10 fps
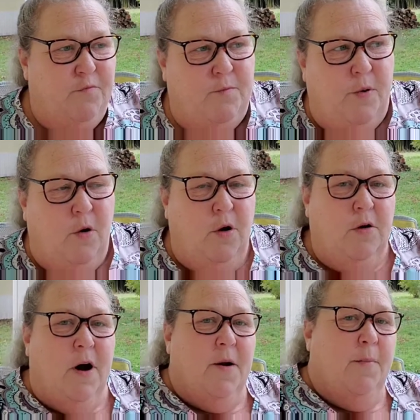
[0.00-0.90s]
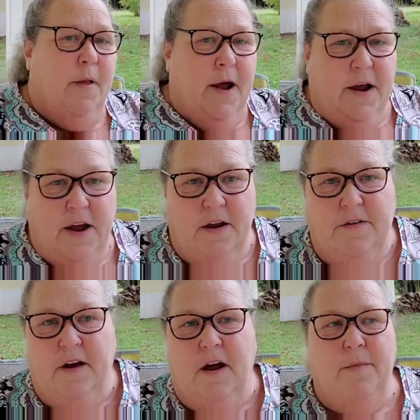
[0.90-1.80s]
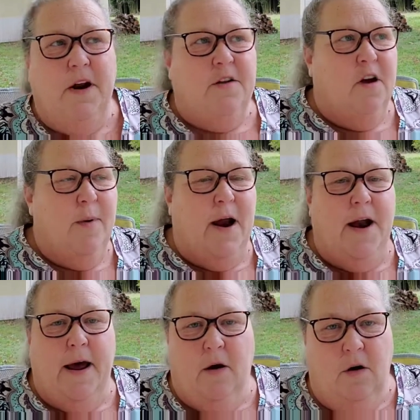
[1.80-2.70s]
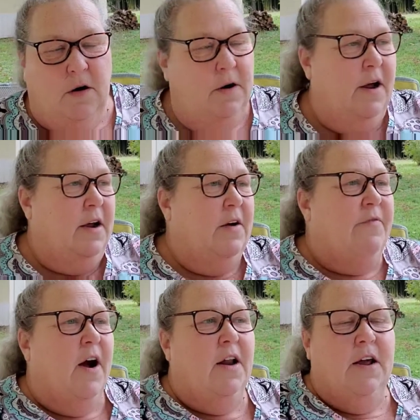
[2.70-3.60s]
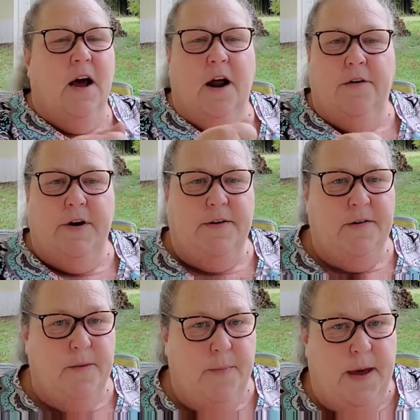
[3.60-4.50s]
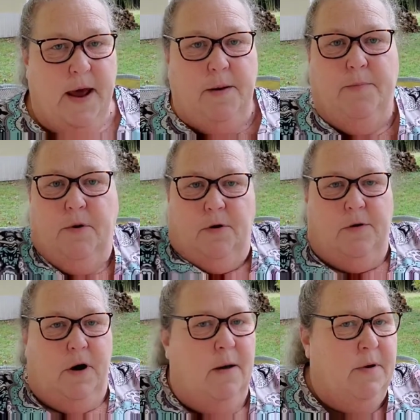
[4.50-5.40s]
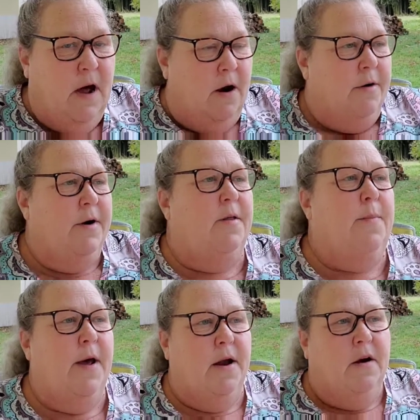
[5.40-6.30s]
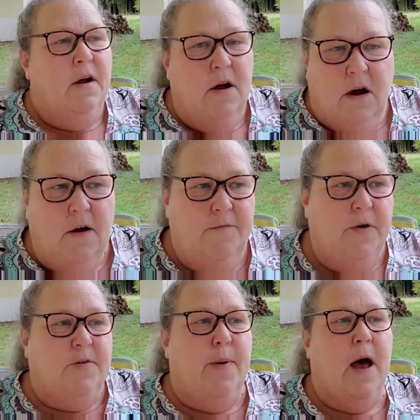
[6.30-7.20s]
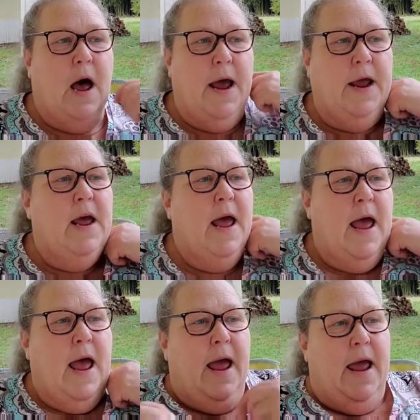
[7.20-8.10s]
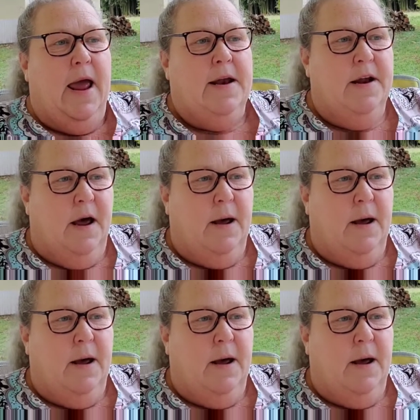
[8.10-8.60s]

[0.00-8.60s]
pull her on a blanket it took about an hour, and finally got her into the bed, pulled her up, got her into the bed, comfy as pie, and